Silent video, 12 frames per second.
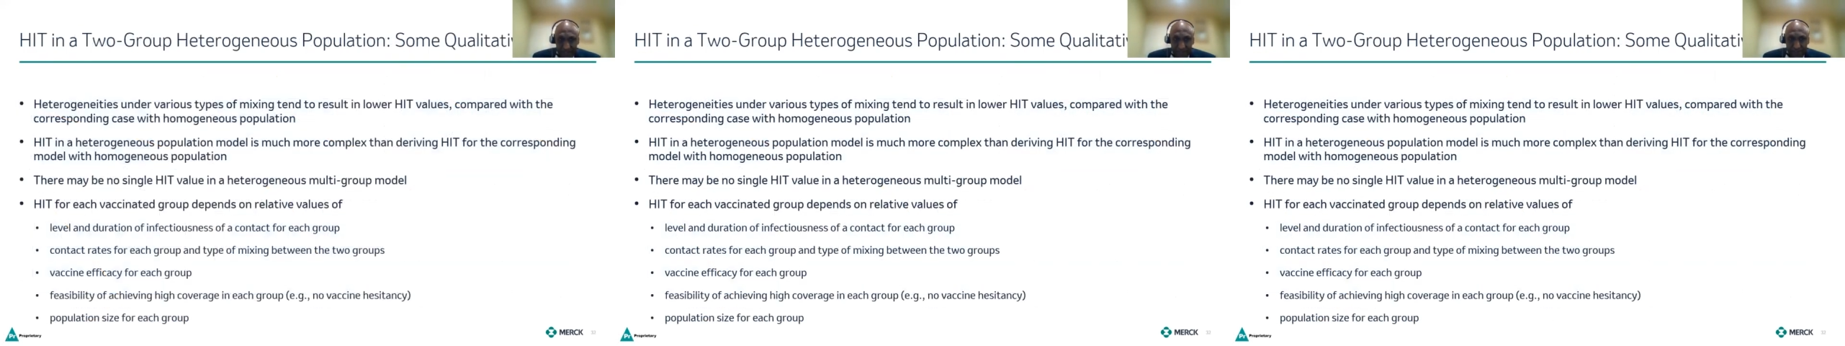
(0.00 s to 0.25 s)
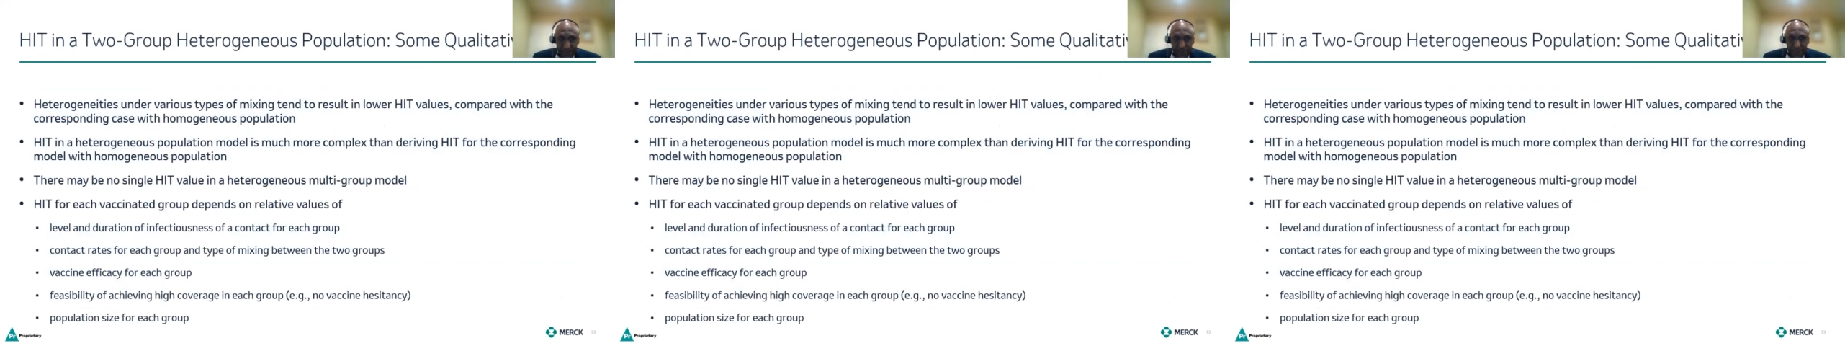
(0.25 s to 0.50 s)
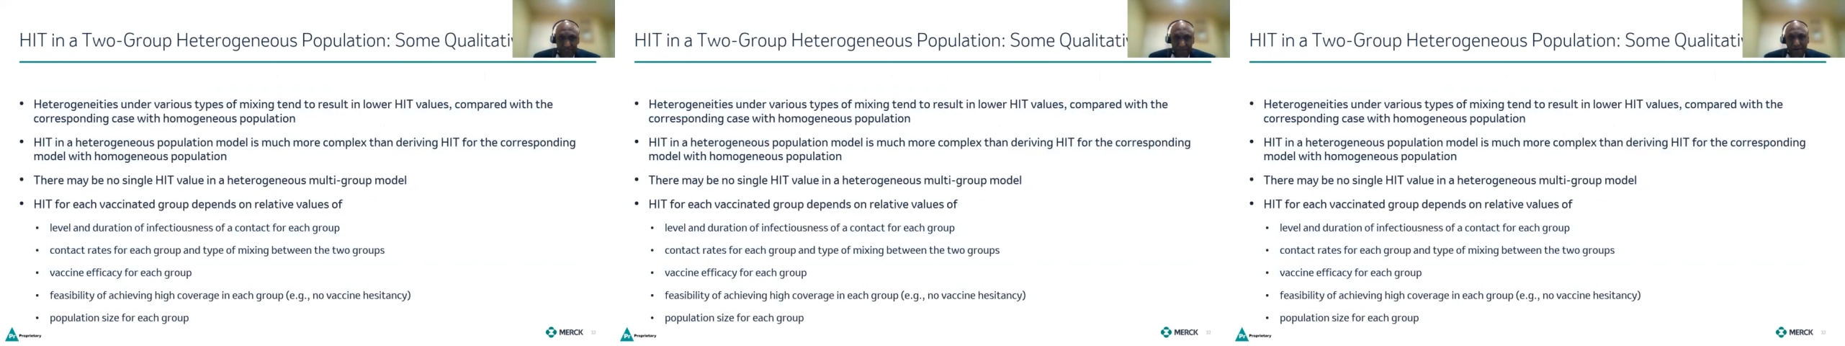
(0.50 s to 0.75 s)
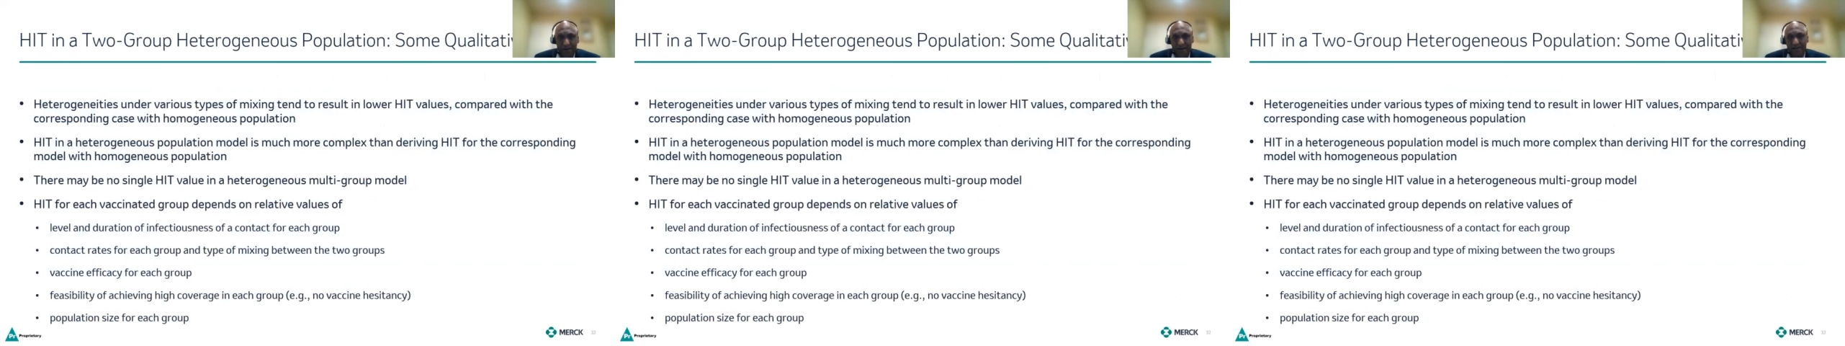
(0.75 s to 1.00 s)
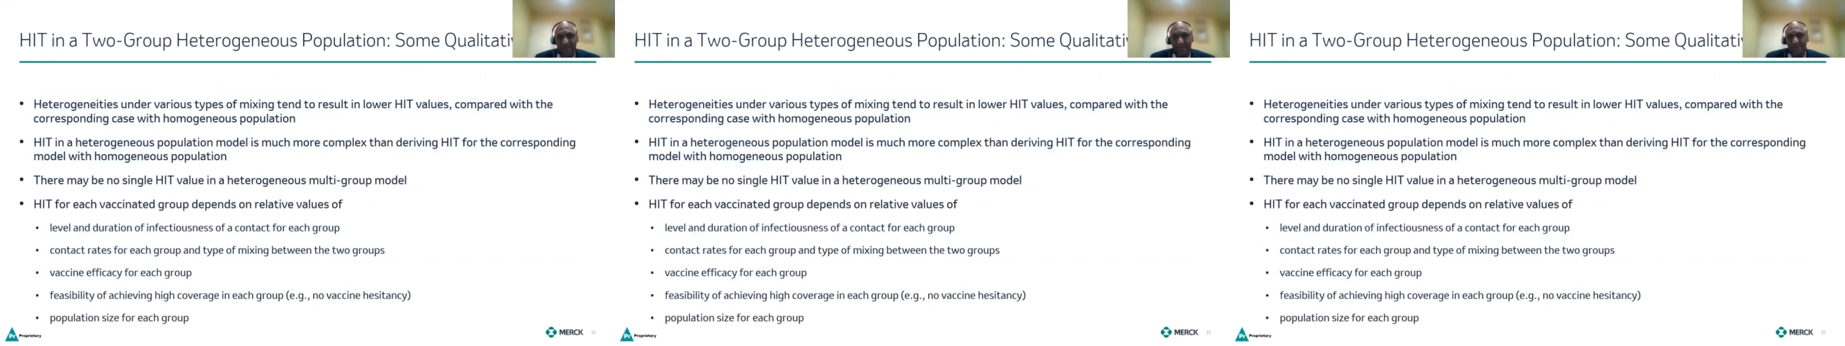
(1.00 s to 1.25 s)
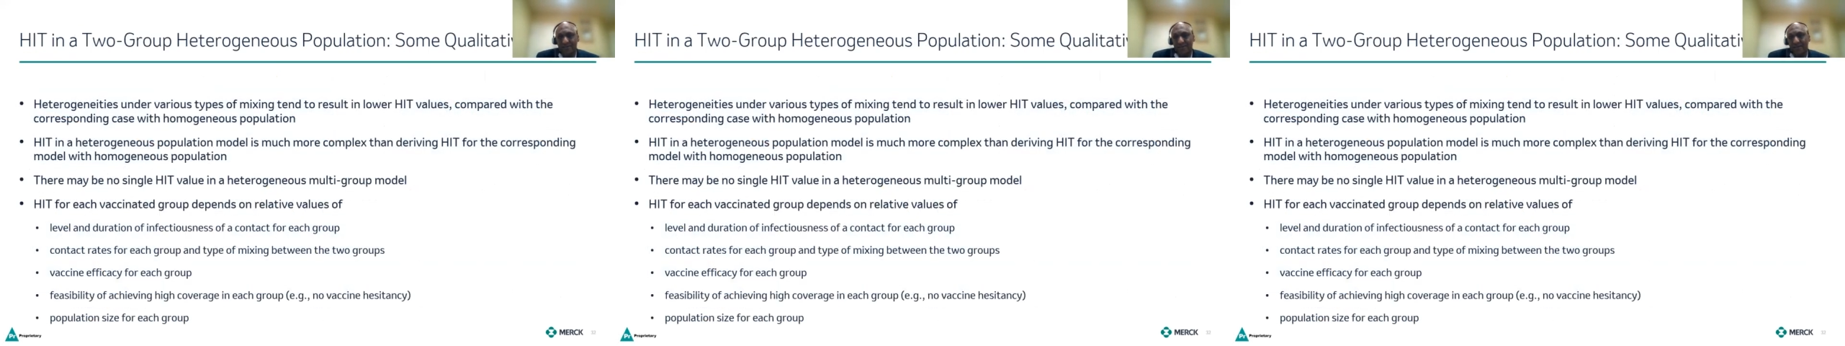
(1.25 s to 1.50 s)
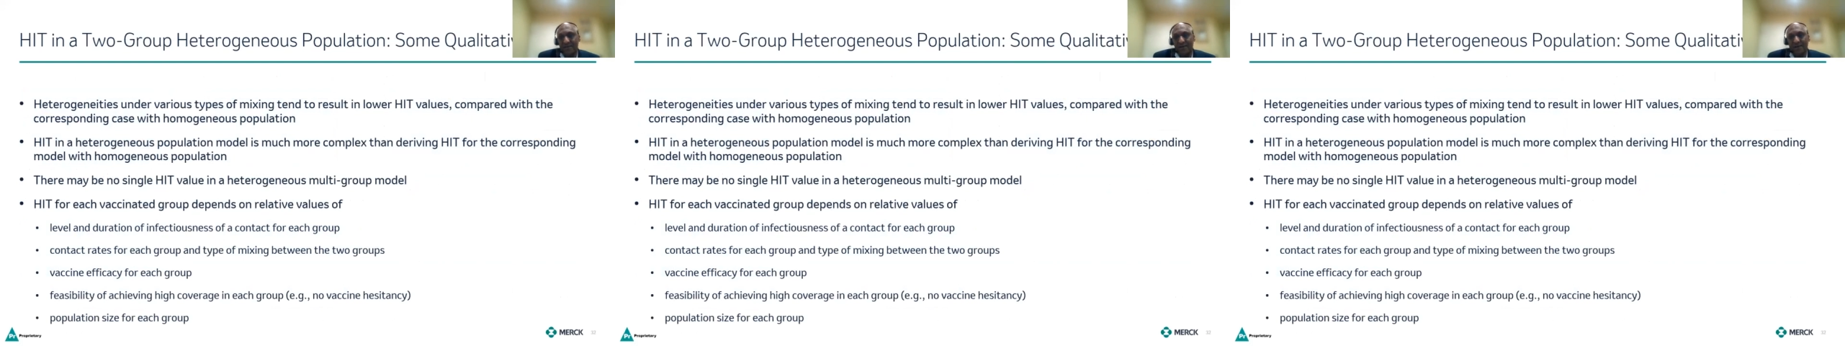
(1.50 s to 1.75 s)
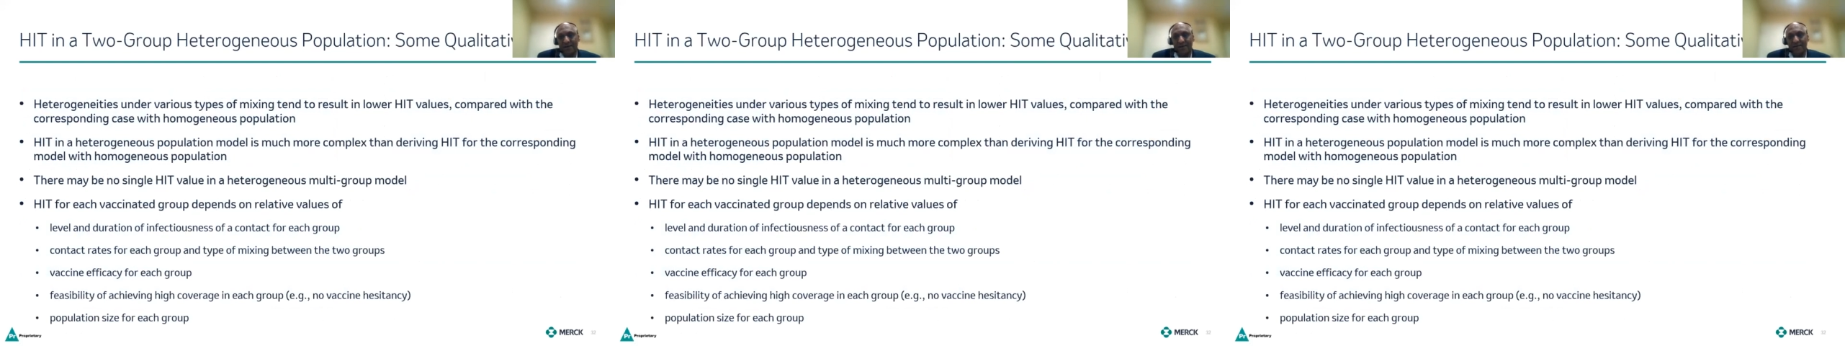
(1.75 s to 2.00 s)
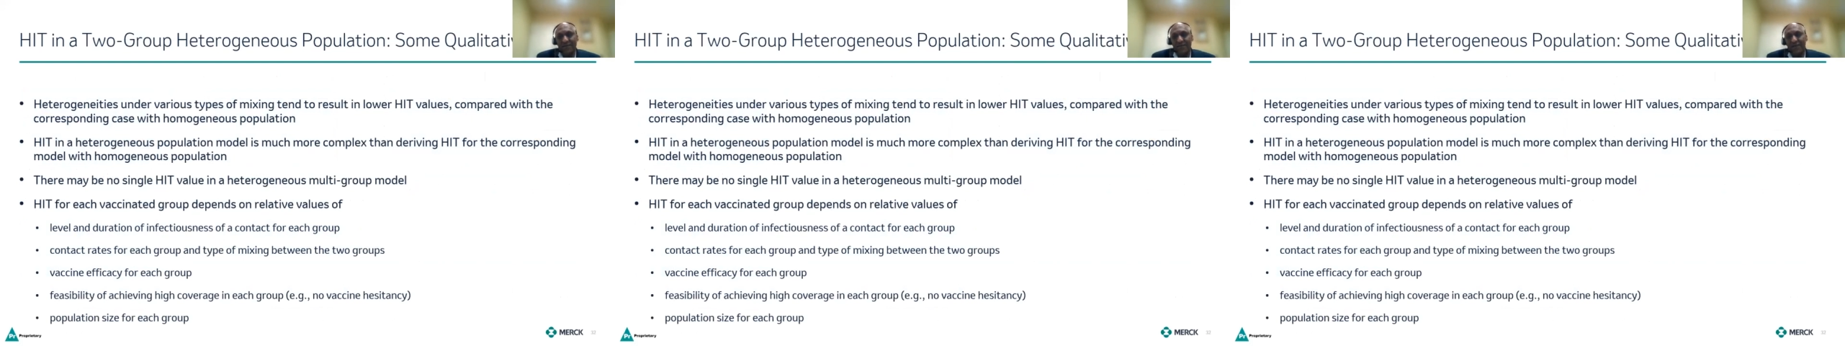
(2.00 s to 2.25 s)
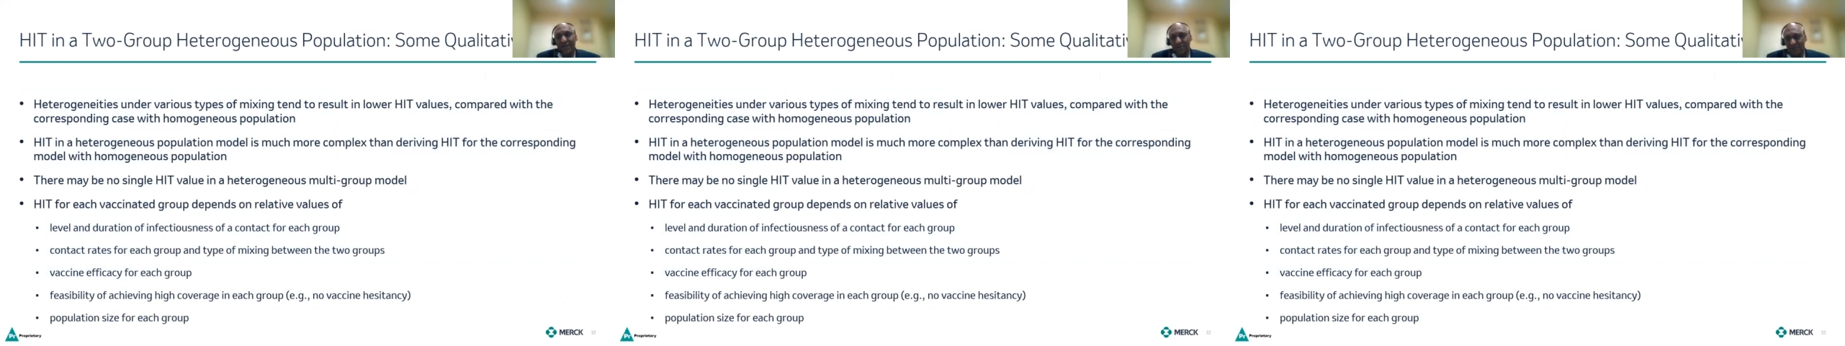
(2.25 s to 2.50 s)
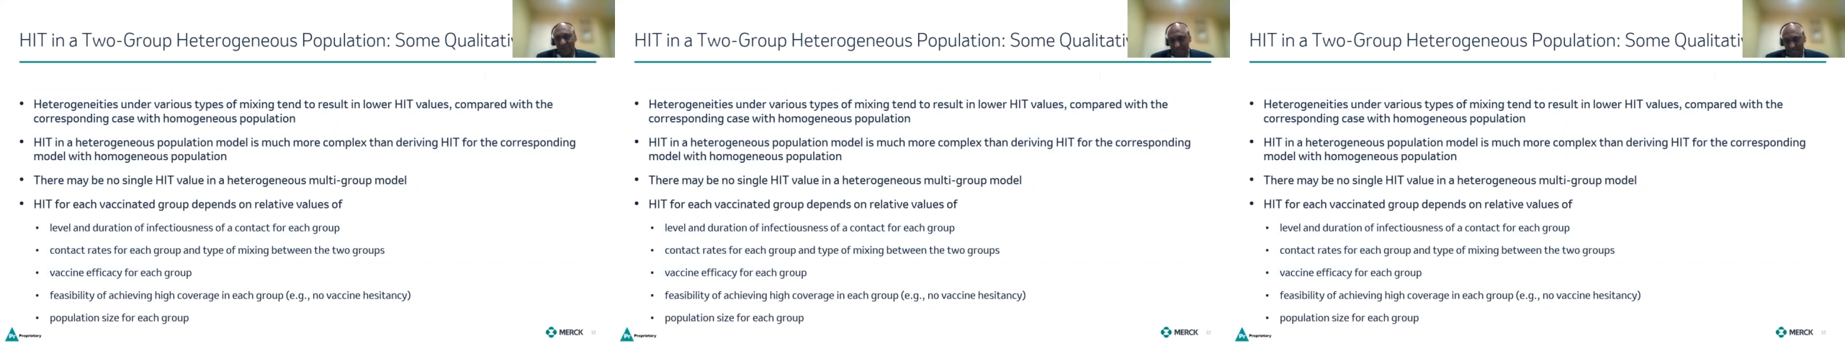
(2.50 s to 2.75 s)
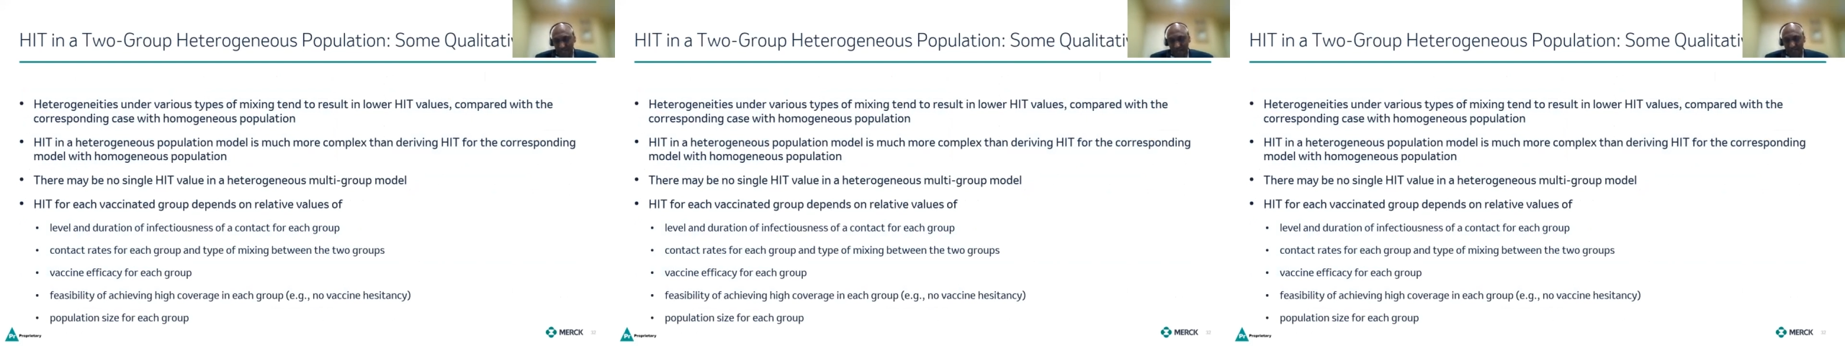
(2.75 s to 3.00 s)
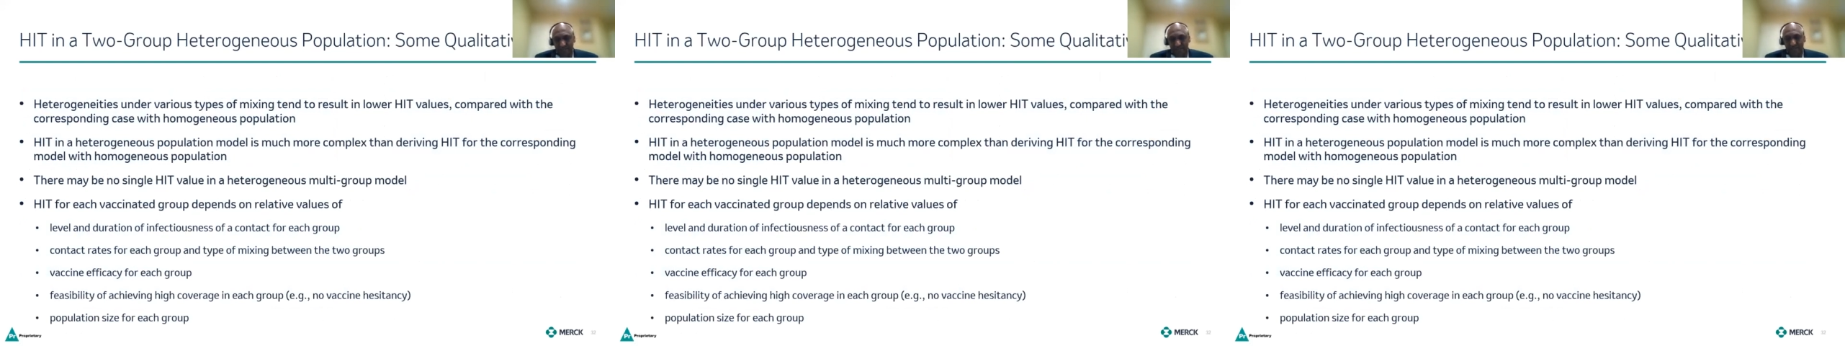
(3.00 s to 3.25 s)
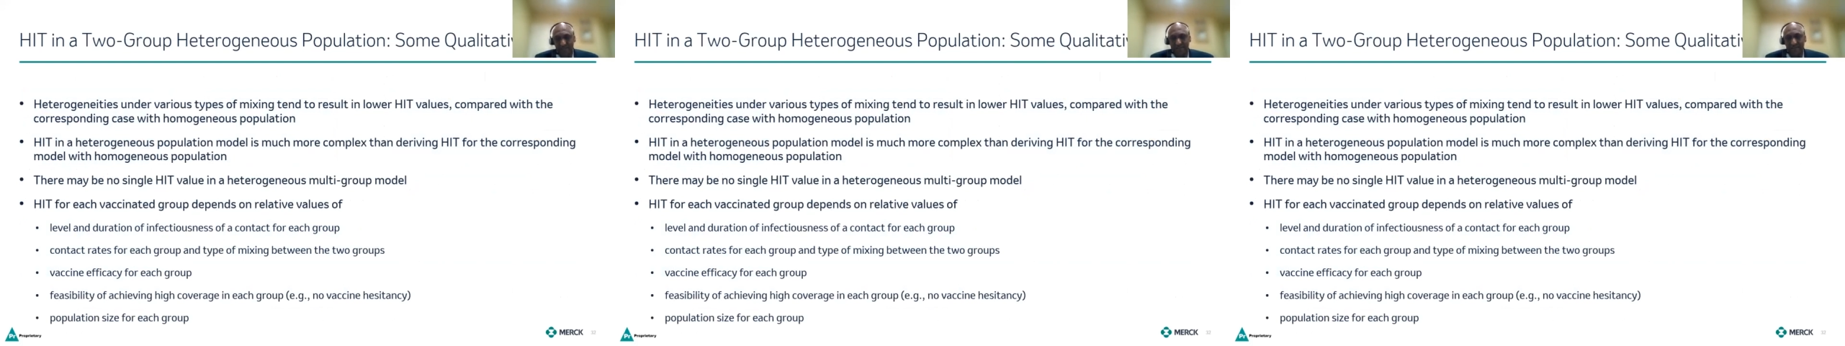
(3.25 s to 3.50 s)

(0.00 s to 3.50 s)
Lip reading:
Nobody's mouth can be seen.